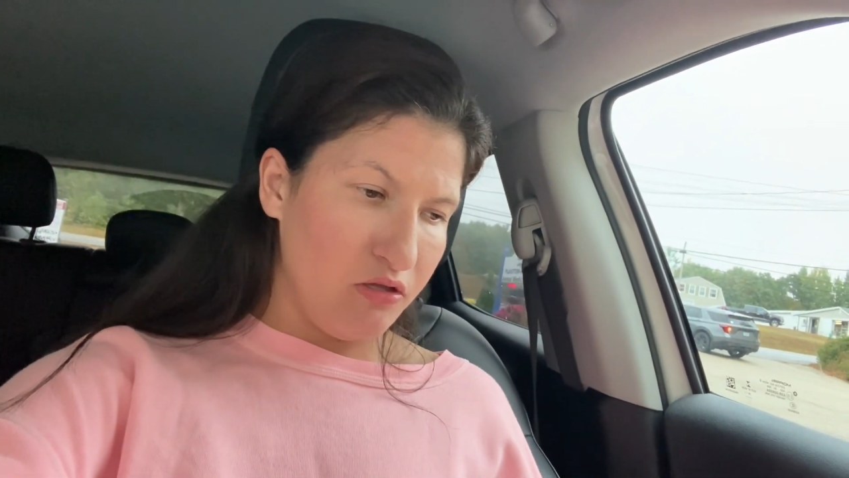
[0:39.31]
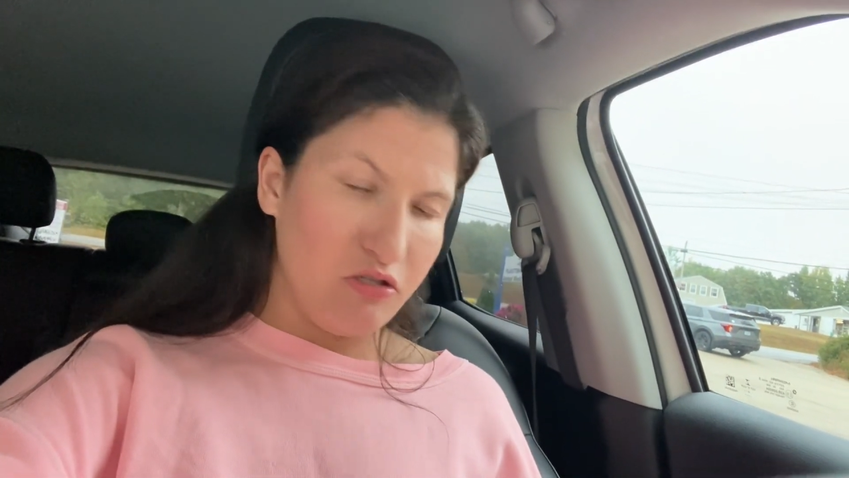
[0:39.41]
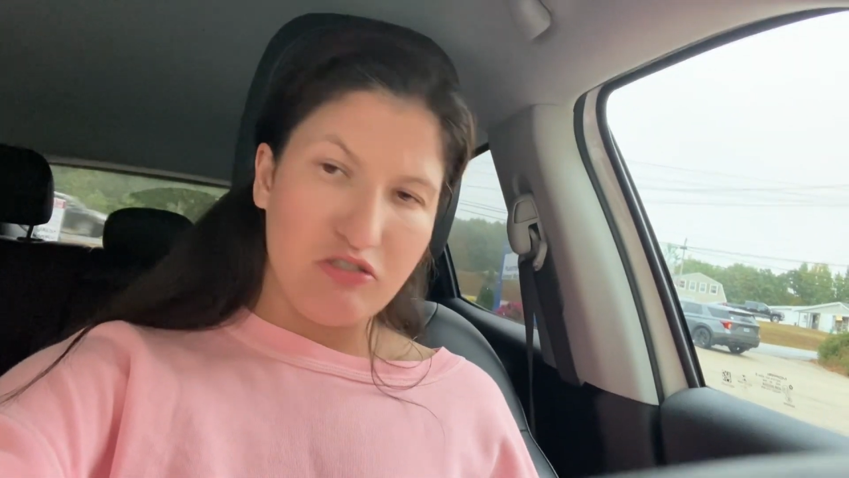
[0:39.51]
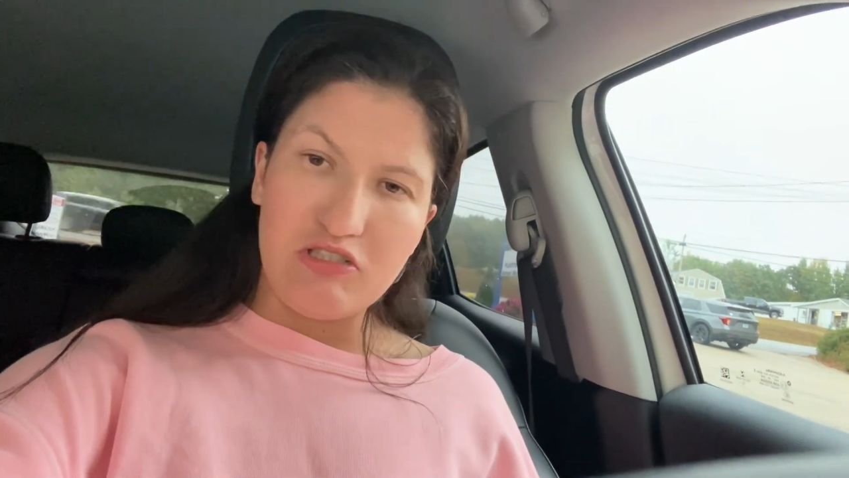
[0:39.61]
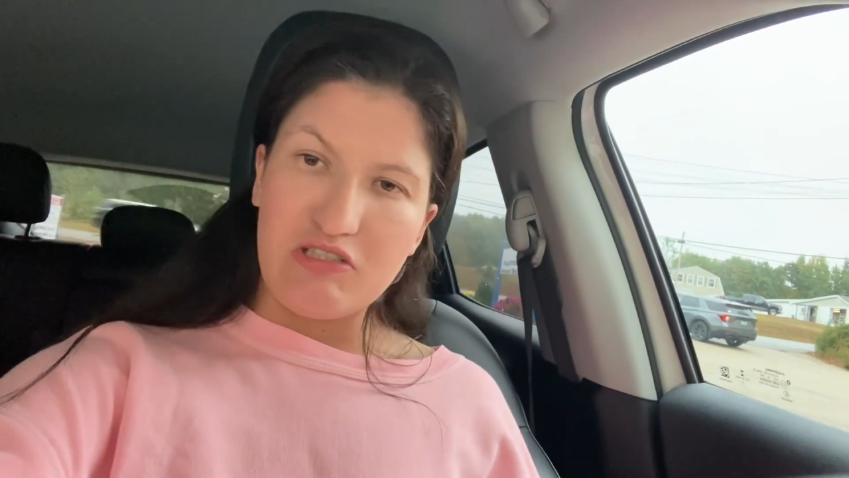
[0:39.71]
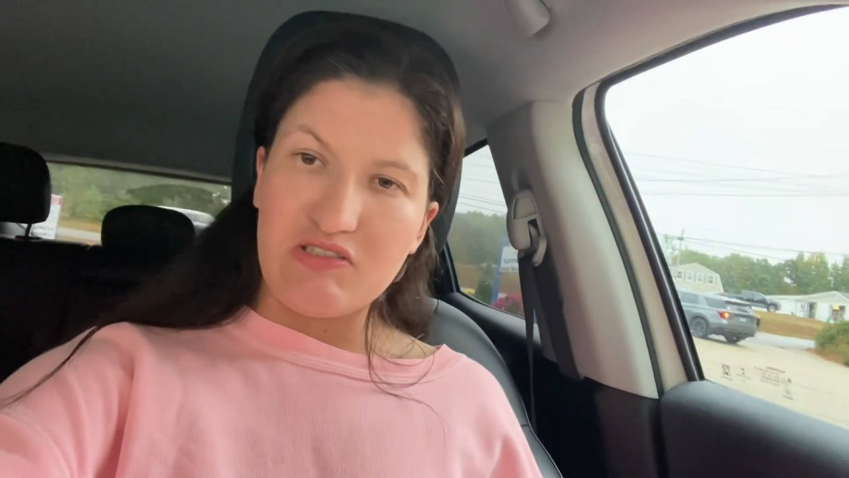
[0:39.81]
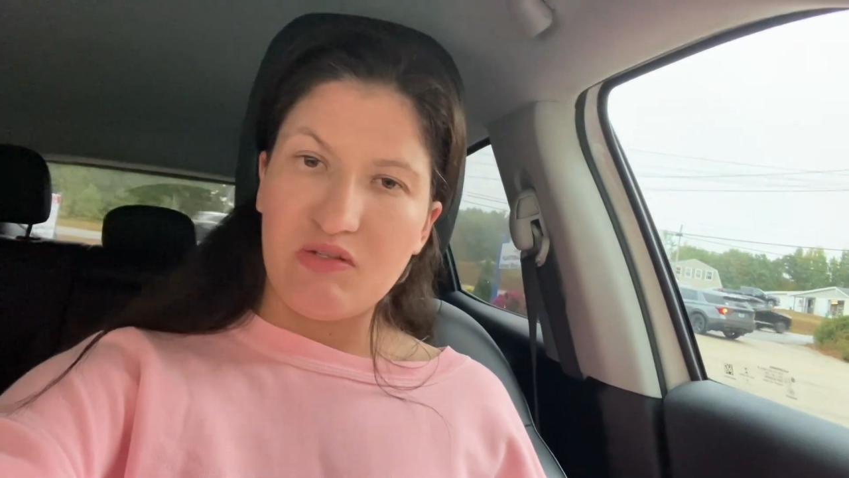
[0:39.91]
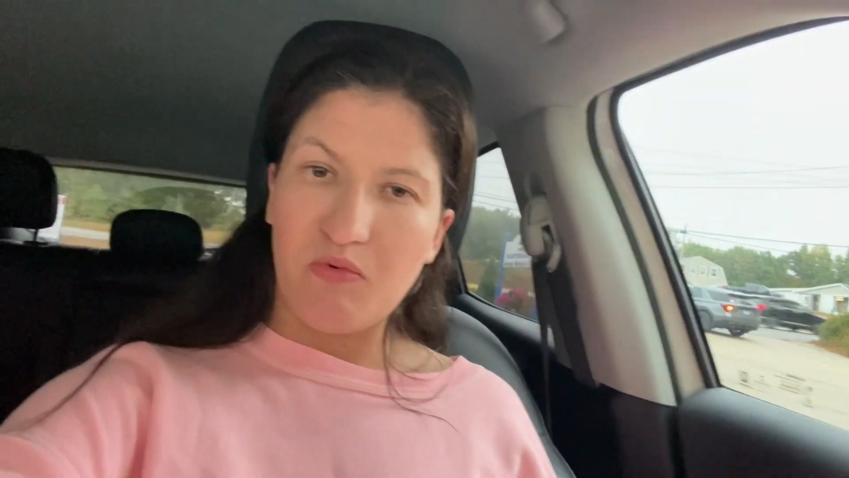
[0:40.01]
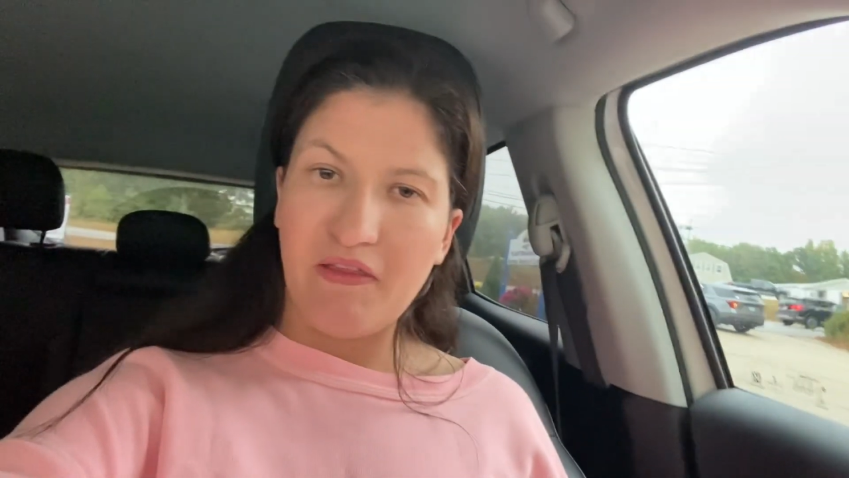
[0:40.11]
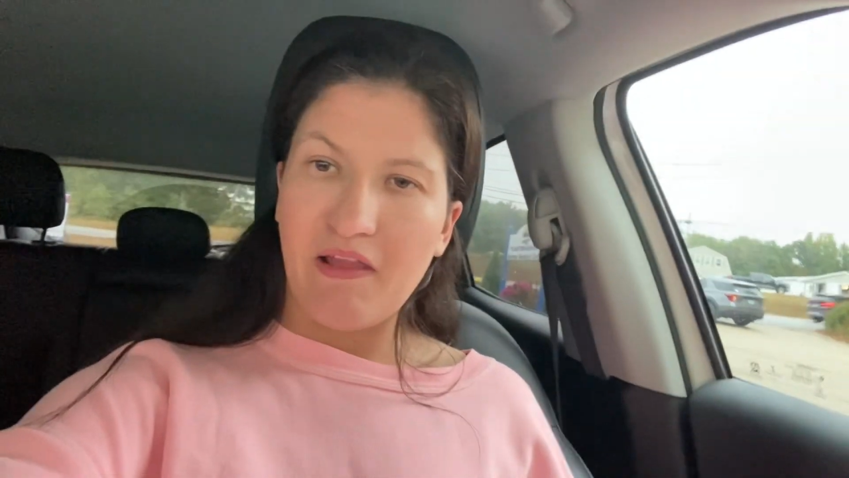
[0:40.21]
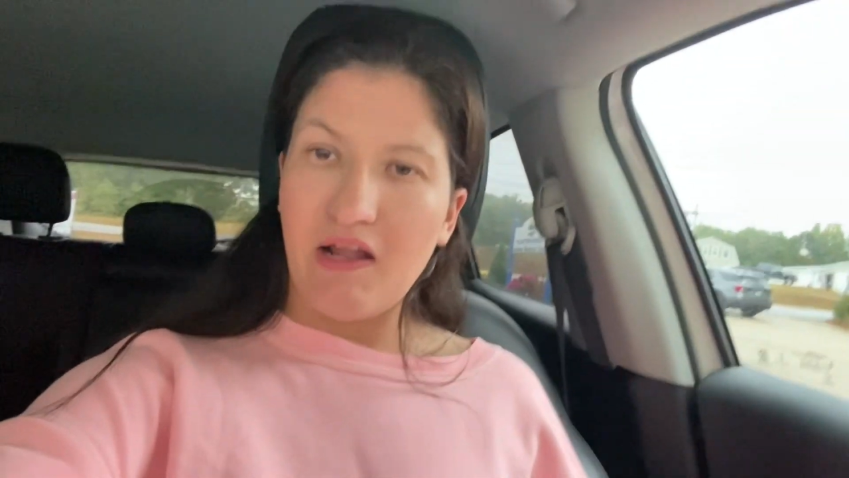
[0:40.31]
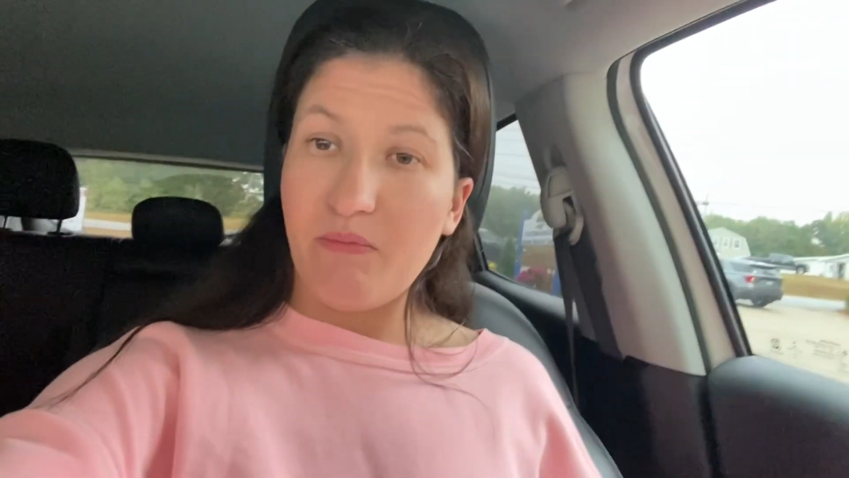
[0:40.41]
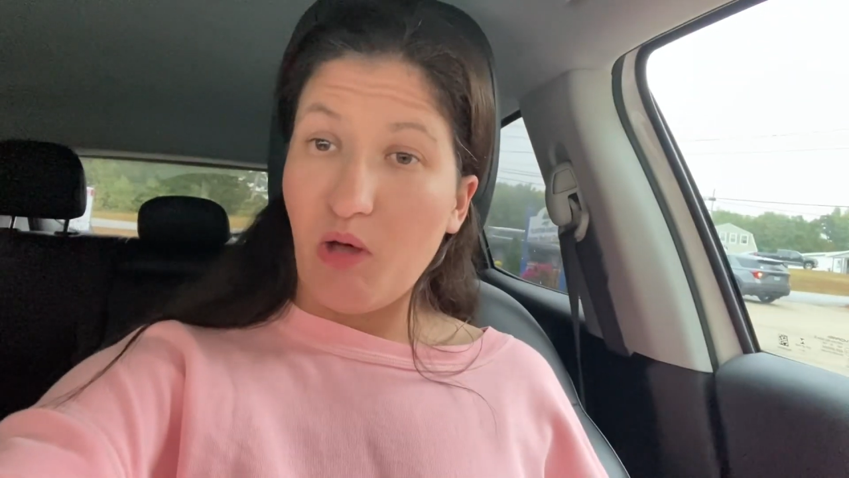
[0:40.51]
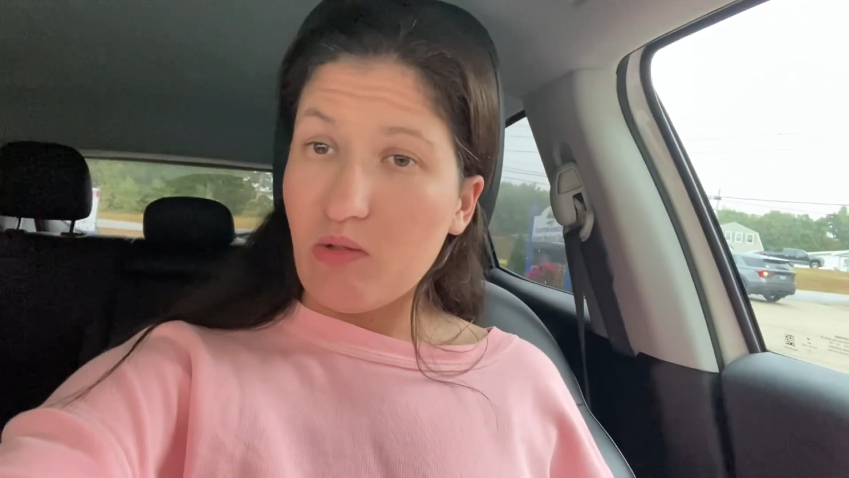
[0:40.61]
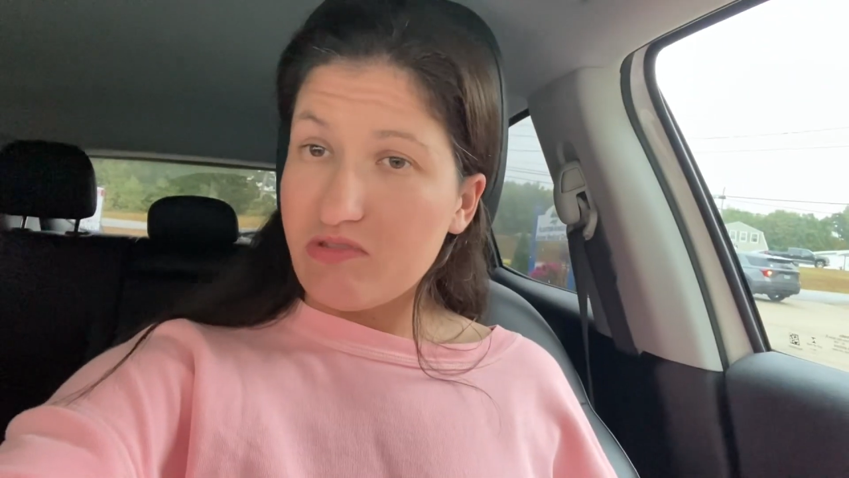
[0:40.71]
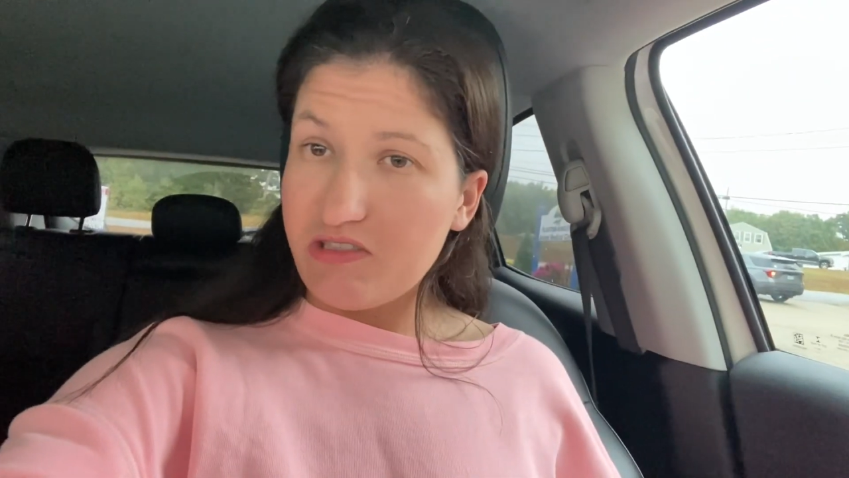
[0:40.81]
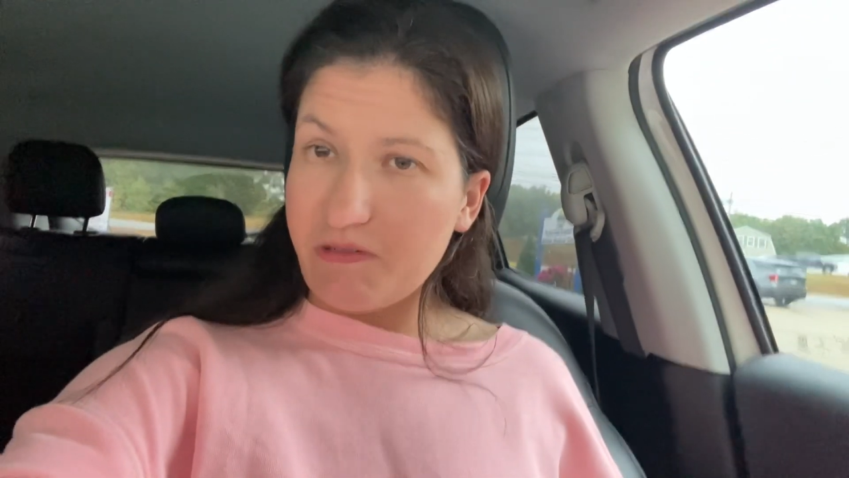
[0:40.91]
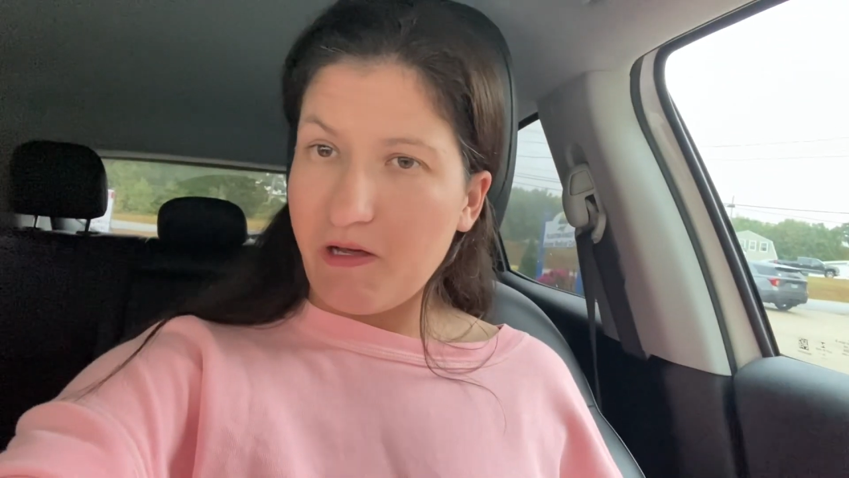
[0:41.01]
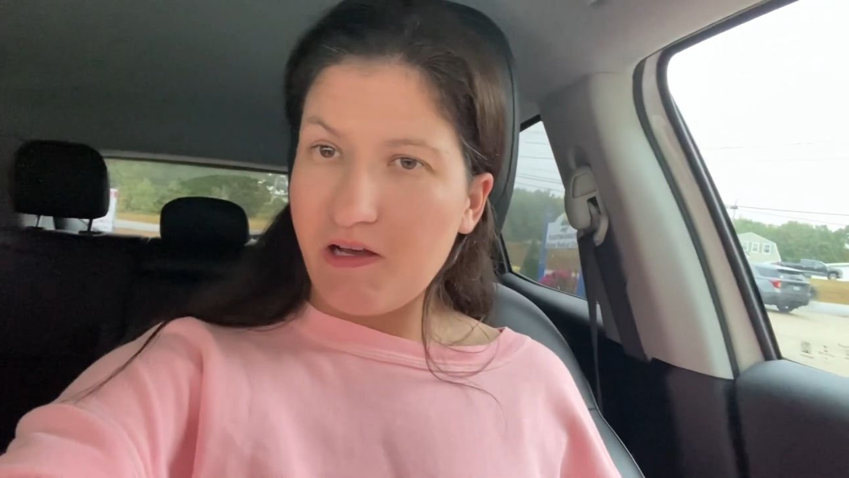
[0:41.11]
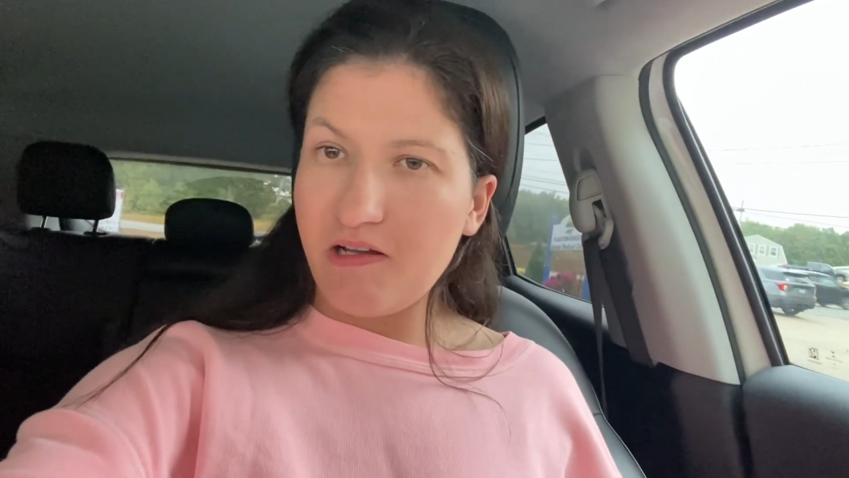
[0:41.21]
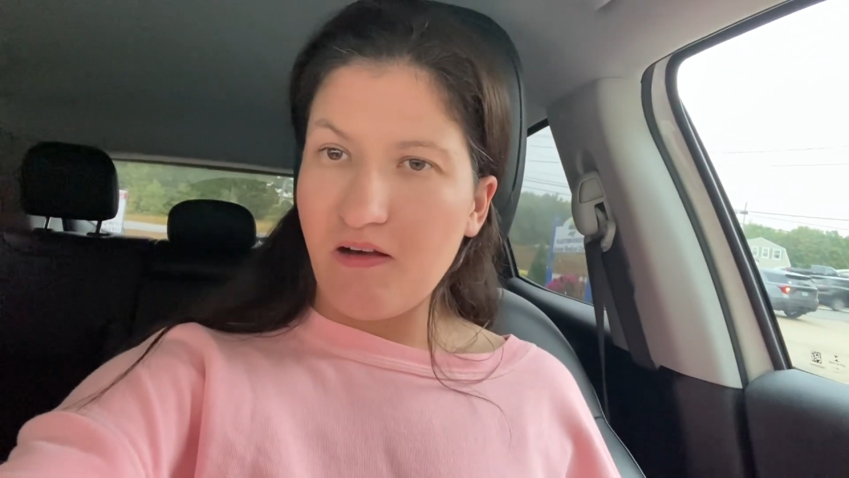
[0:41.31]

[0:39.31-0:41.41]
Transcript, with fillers: she's the one that I post a lot